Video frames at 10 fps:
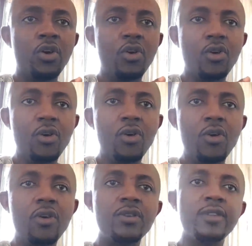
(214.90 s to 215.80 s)

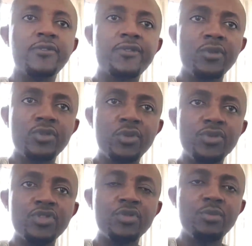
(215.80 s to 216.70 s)
or the
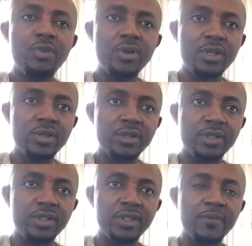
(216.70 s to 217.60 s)
fructose molecules.